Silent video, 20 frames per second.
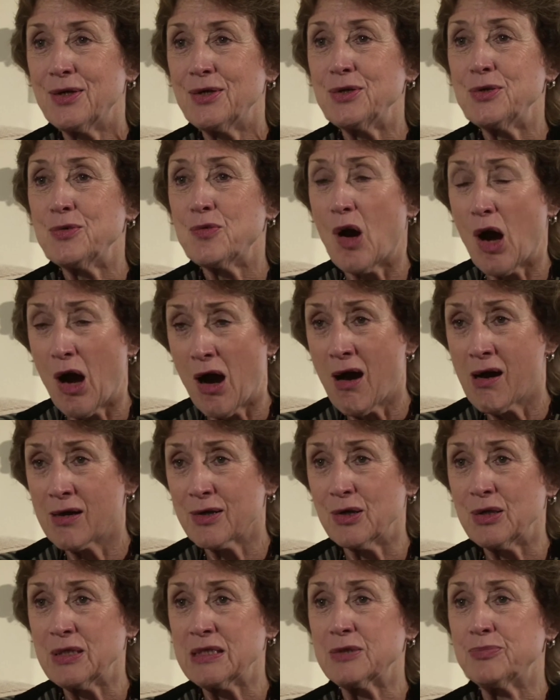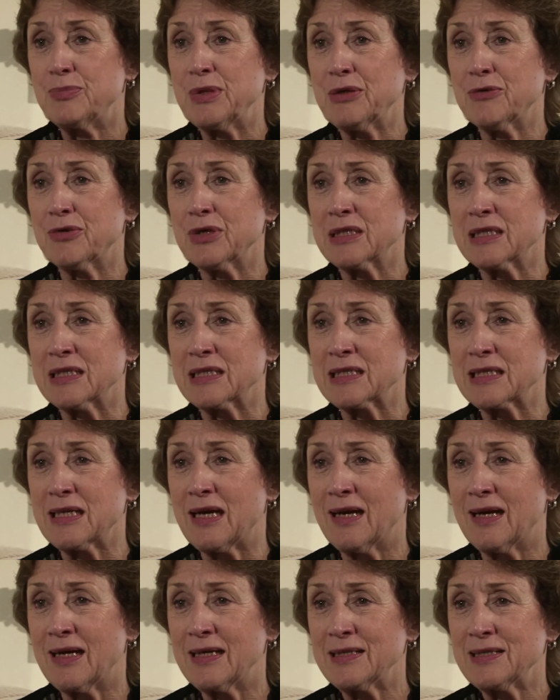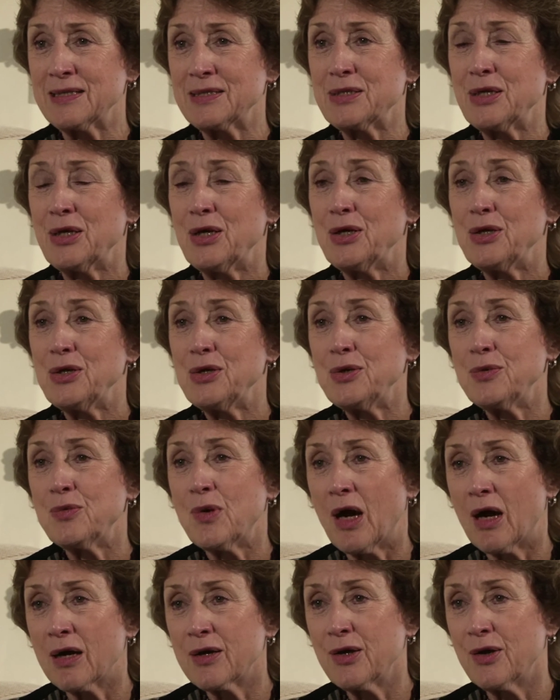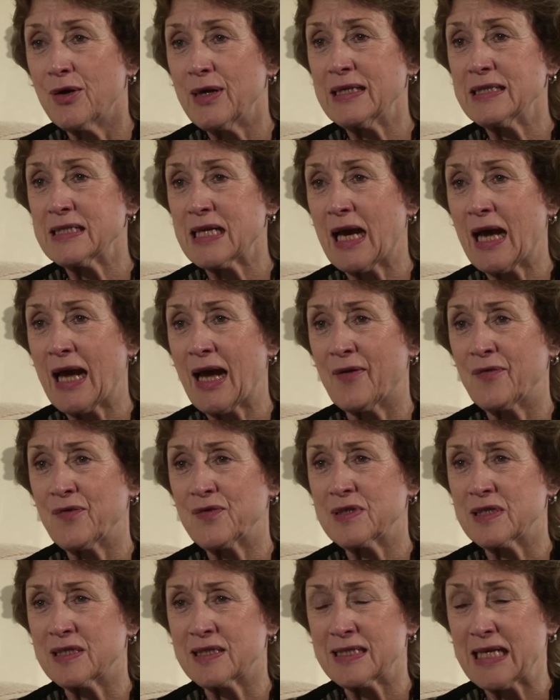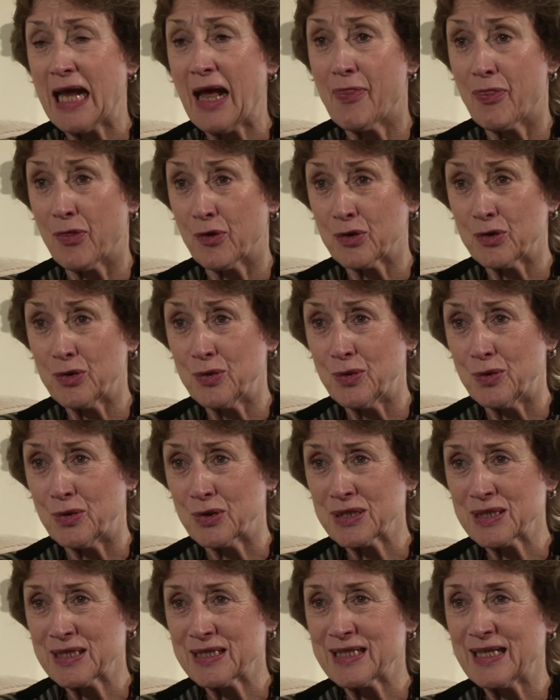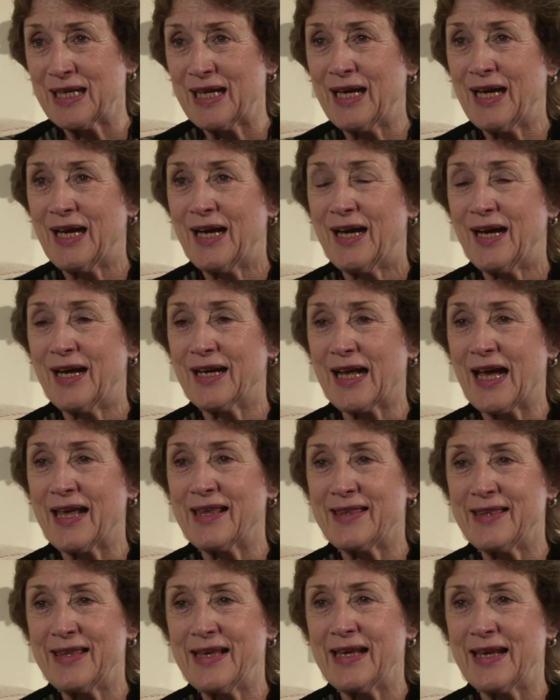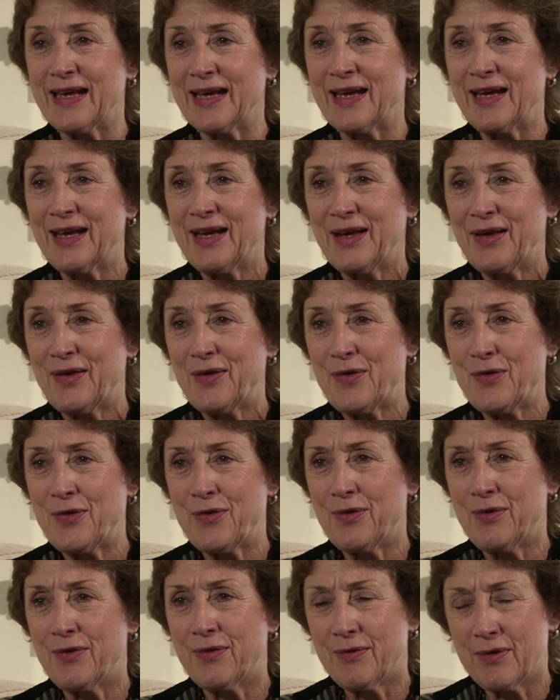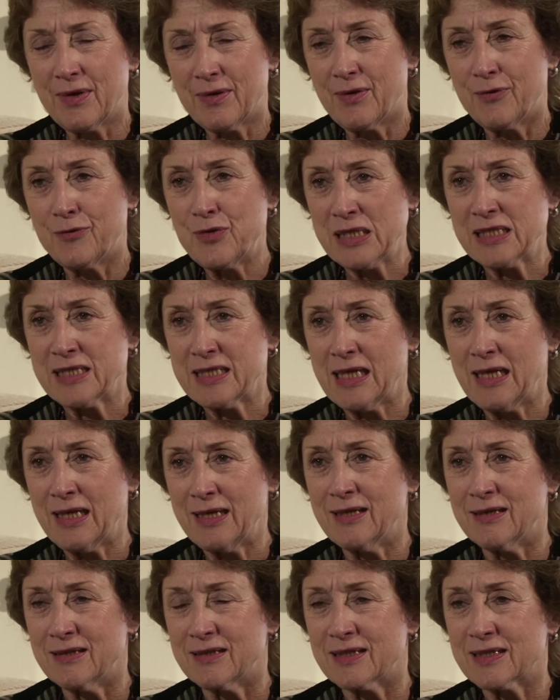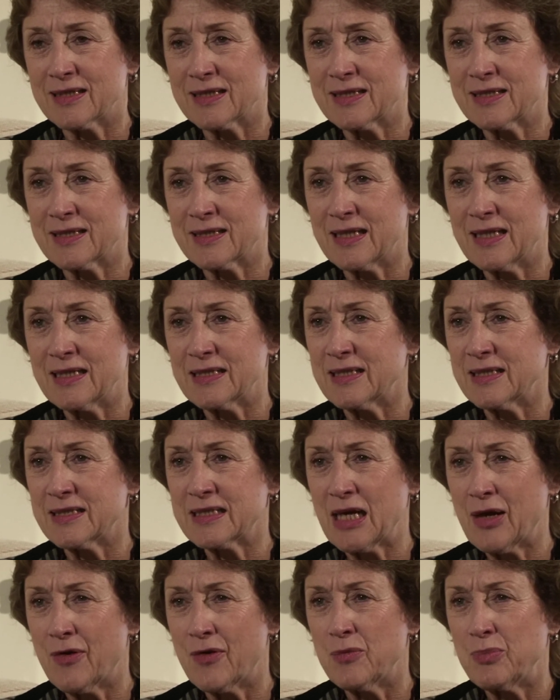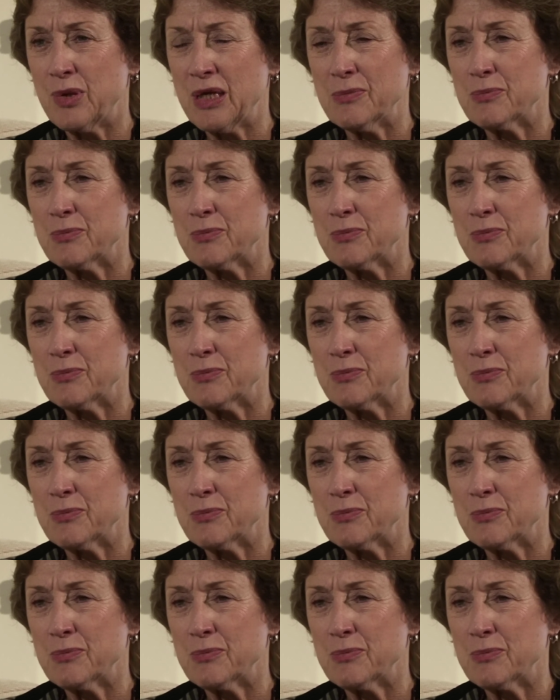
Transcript: You are going to be criticised. You are going to have to stand the course. And I think resilience is a terribly